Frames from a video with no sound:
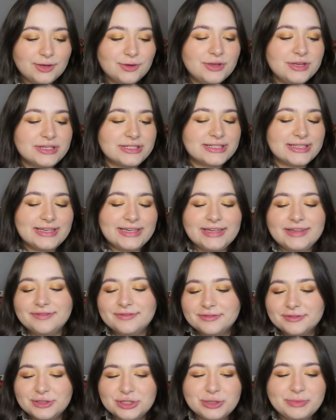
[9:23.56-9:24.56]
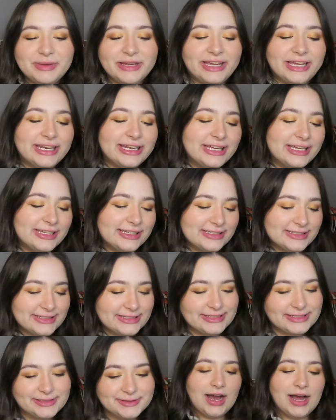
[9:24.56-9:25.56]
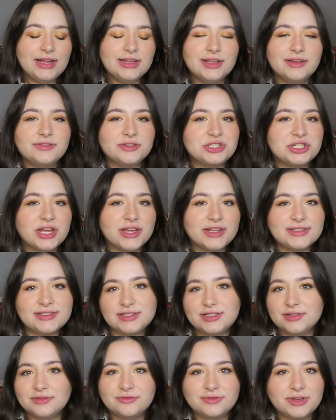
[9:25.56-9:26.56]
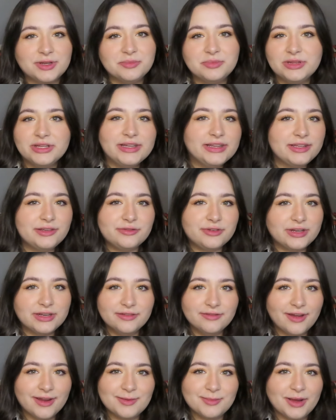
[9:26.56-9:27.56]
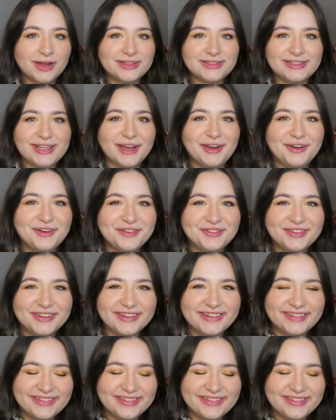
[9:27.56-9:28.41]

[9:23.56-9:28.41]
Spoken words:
New Year's Eve. New beginnings. I love a chance to completely reinvent myself.